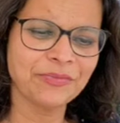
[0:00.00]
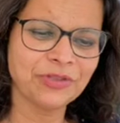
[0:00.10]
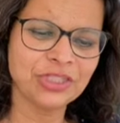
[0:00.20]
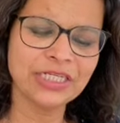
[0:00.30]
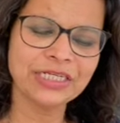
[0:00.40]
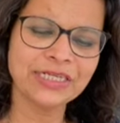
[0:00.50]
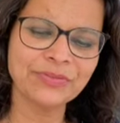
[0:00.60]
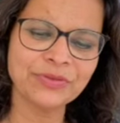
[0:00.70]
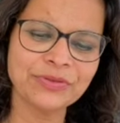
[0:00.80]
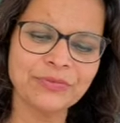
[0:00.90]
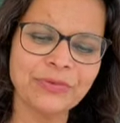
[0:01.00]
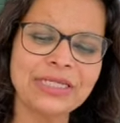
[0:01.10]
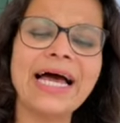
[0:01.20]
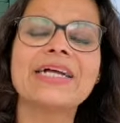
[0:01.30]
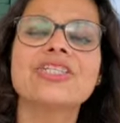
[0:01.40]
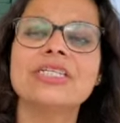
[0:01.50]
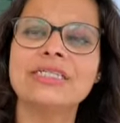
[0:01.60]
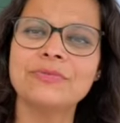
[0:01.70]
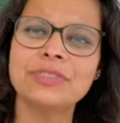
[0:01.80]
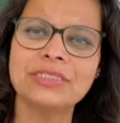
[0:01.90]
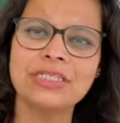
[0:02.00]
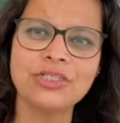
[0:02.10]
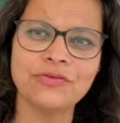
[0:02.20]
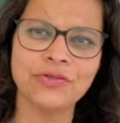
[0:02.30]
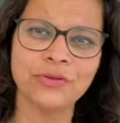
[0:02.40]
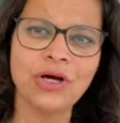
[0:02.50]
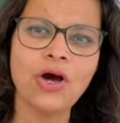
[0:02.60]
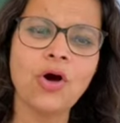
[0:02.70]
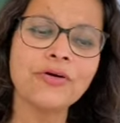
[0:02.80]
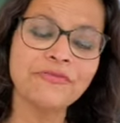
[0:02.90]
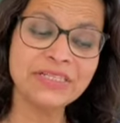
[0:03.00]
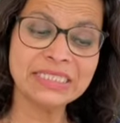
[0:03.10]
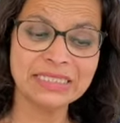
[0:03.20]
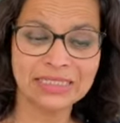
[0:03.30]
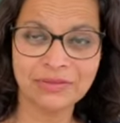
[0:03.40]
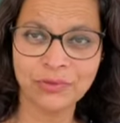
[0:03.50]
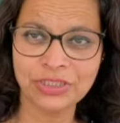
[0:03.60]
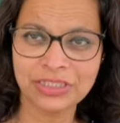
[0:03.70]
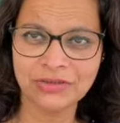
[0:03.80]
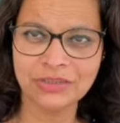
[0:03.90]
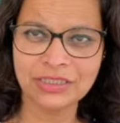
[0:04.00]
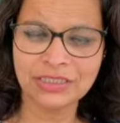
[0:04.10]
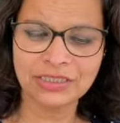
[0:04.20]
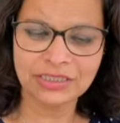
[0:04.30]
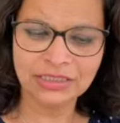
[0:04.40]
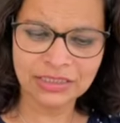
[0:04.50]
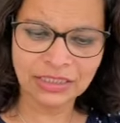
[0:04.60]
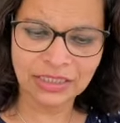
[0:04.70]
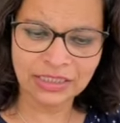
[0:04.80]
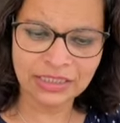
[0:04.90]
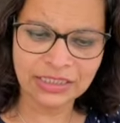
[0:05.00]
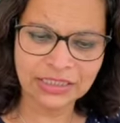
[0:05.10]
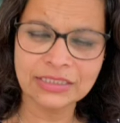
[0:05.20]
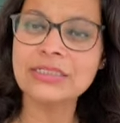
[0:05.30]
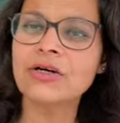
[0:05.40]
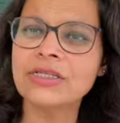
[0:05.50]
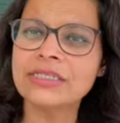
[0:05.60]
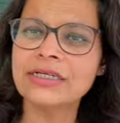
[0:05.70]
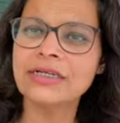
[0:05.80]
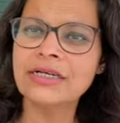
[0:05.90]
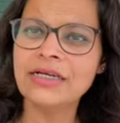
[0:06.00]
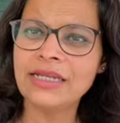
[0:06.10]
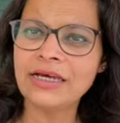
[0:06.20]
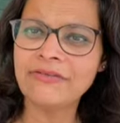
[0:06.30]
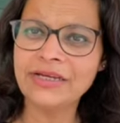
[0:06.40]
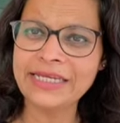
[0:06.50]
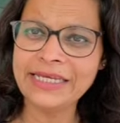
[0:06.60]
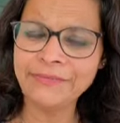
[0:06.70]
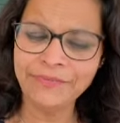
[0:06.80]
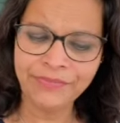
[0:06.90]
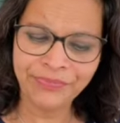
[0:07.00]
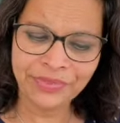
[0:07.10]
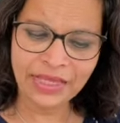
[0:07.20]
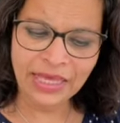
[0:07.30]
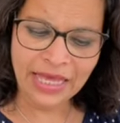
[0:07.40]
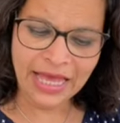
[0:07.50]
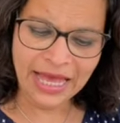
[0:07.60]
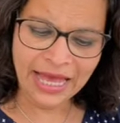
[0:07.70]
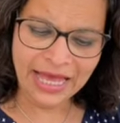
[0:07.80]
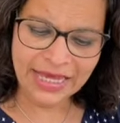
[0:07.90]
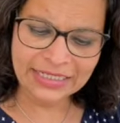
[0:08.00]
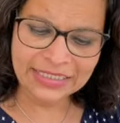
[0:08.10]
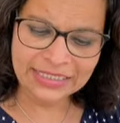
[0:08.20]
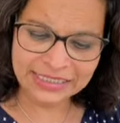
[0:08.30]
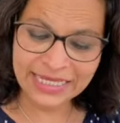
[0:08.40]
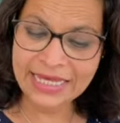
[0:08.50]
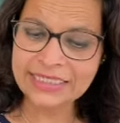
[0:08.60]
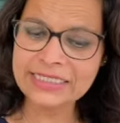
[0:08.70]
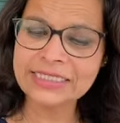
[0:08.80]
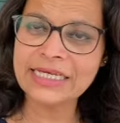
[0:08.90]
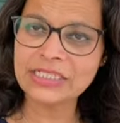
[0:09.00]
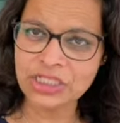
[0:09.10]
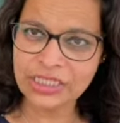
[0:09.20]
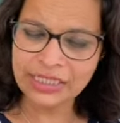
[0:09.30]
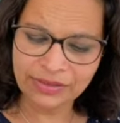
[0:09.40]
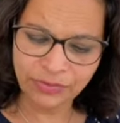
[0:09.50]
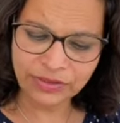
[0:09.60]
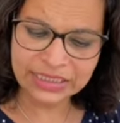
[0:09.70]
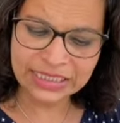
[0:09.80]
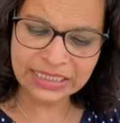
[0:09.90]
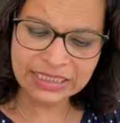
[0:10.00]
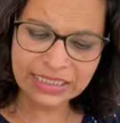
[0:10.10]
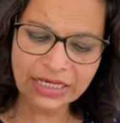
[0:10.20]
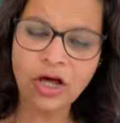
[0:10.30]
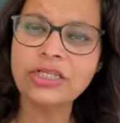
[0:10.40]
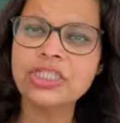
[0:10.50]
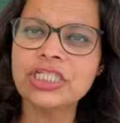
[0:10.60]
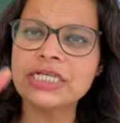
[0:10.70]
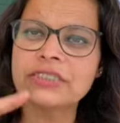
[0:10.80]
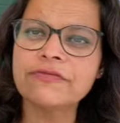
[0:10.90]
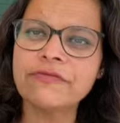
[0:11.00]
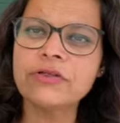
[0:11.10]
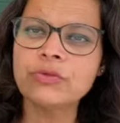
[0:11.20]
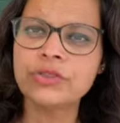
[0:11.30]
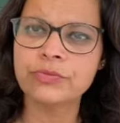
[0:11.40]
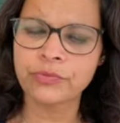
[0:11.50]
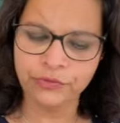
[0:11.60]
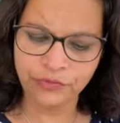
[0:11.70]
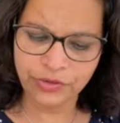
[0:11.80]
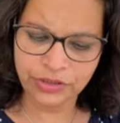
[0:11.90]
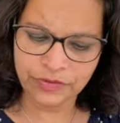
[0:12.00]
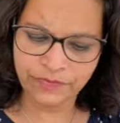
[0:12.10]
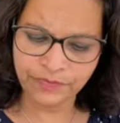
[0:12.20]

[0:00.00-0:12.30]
Gilles Clément. Well, actually, it was an interview or a visit that Monty Don did in his garden. And it's called the La Vallée. And he says that Gilles Clément sees ecology as a fluid movement.